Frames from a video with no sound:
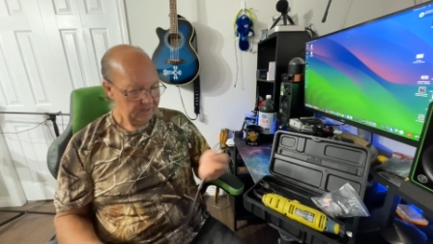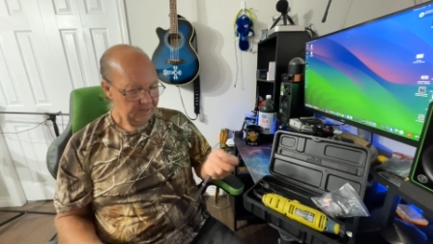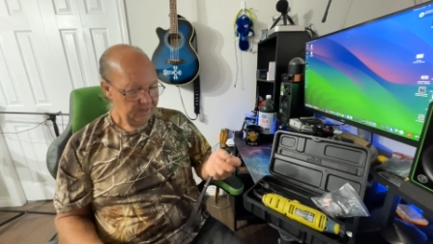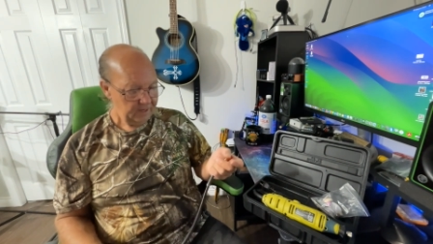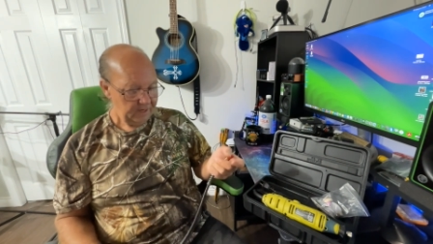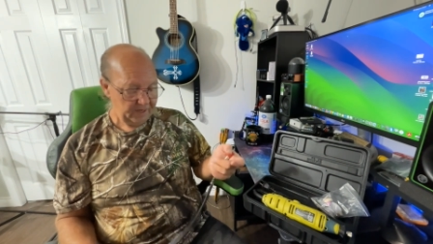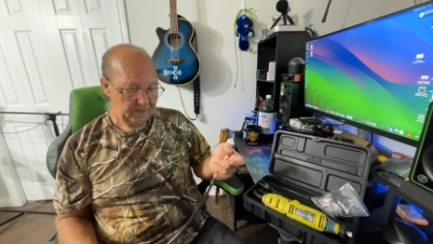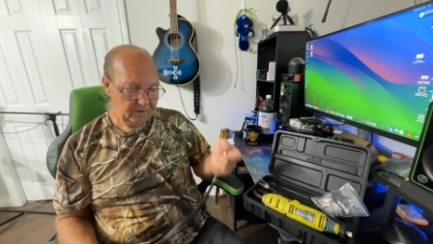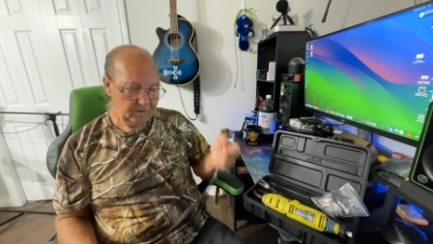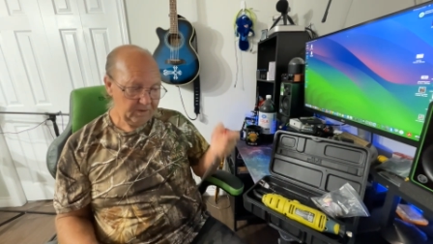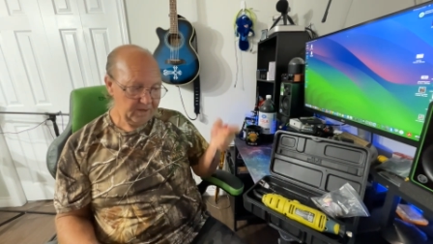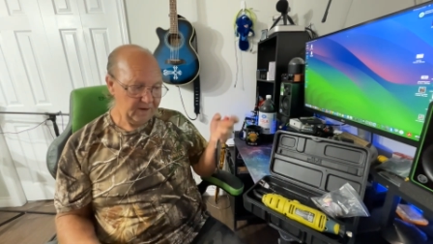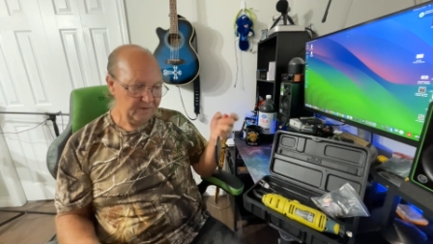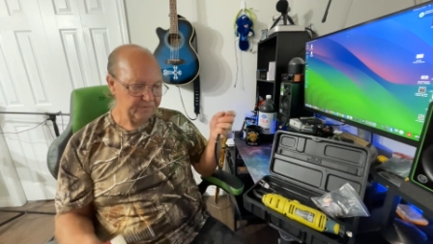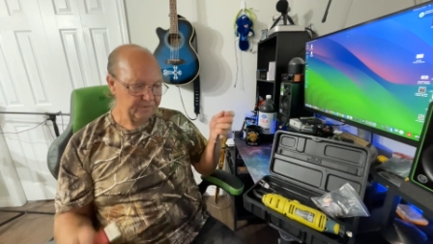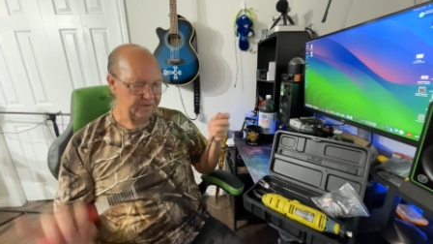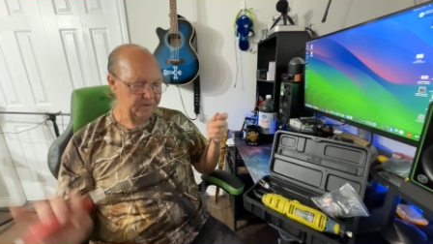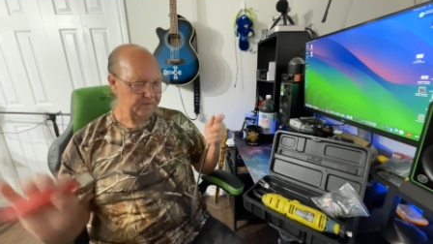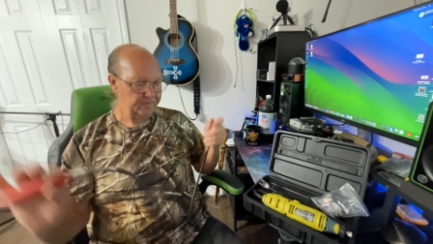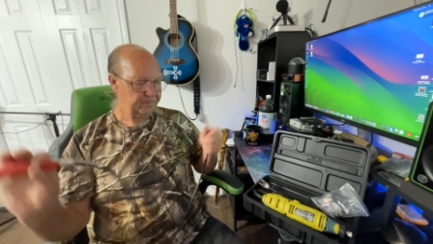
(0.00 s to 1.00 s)

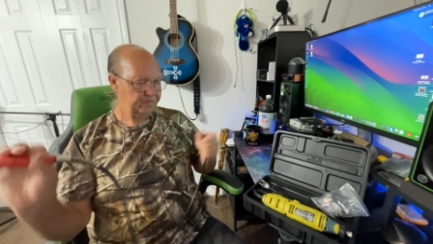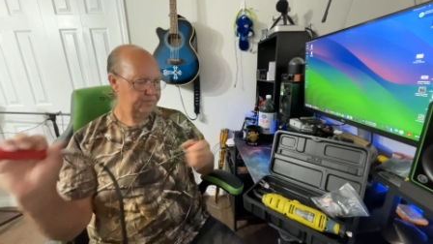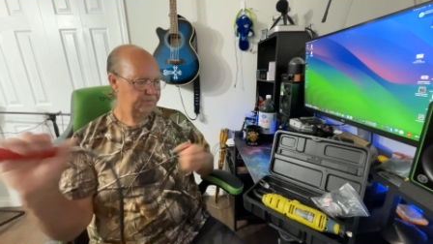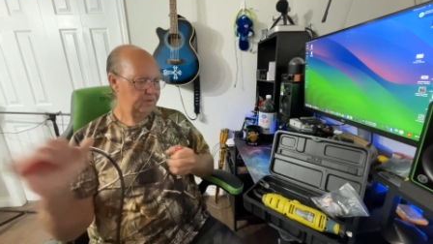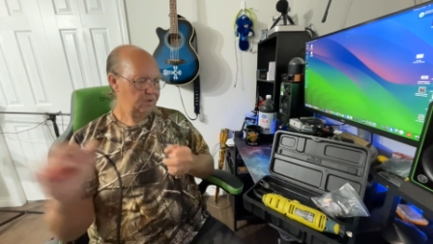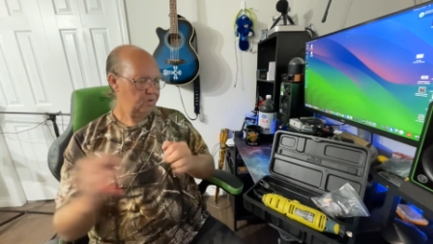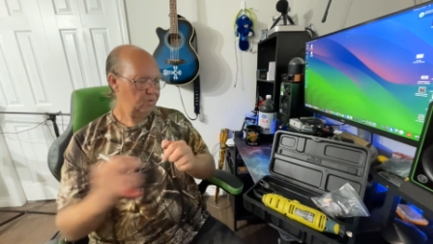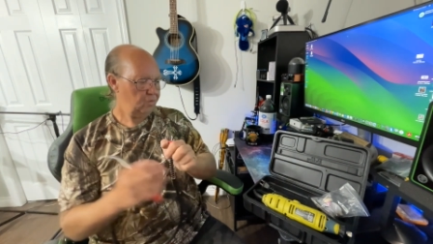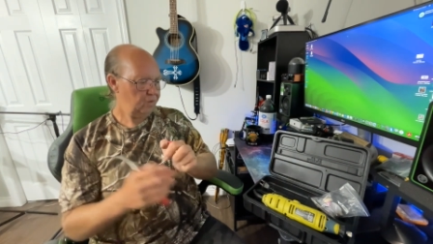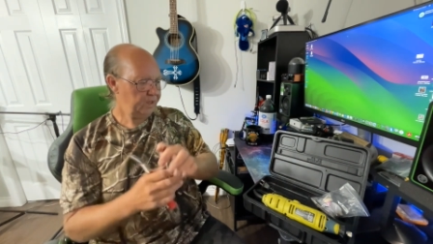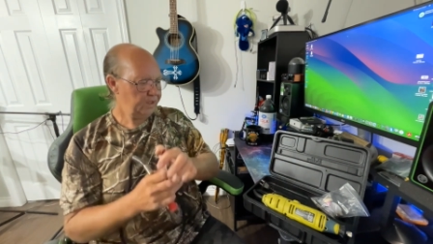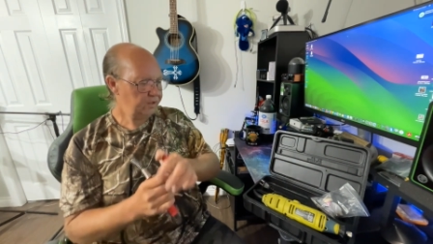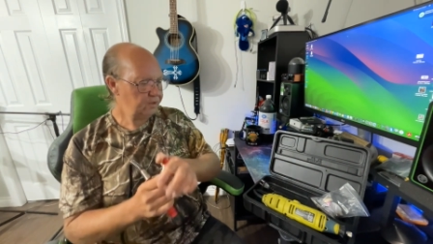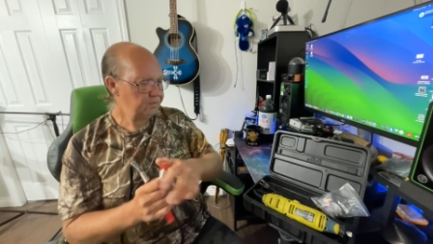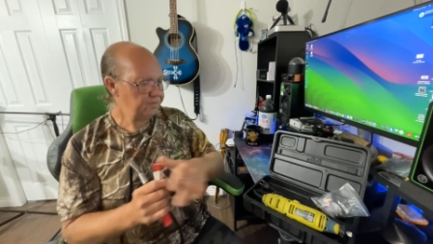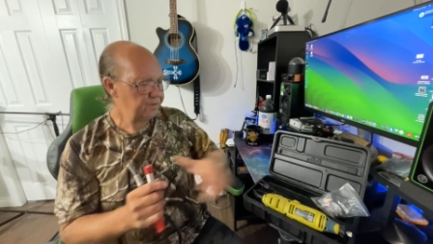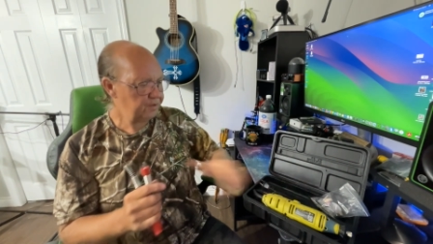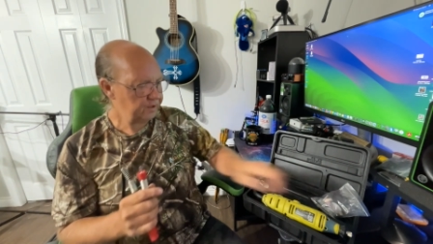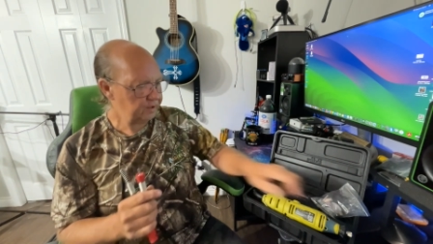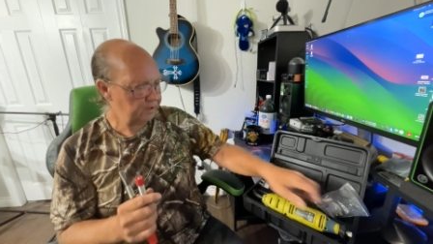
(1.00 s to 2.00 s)
However, when you
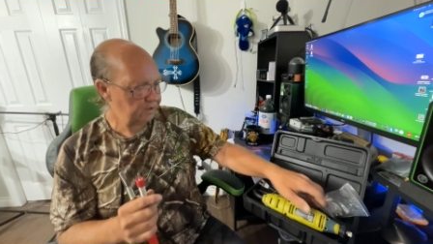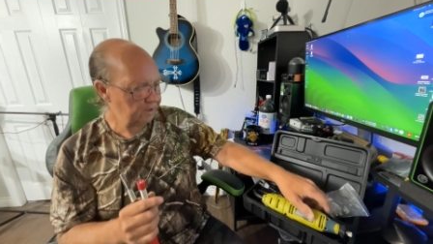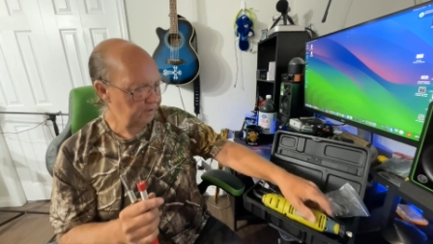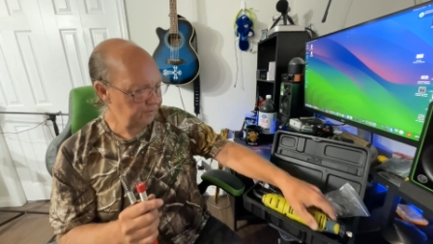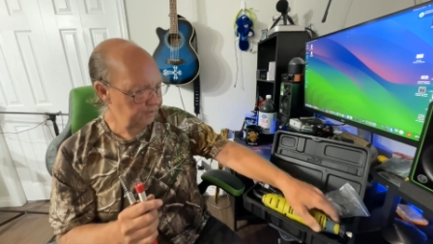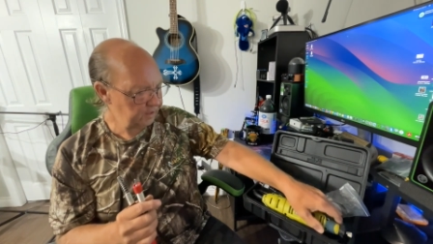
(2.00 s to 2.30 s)
put it on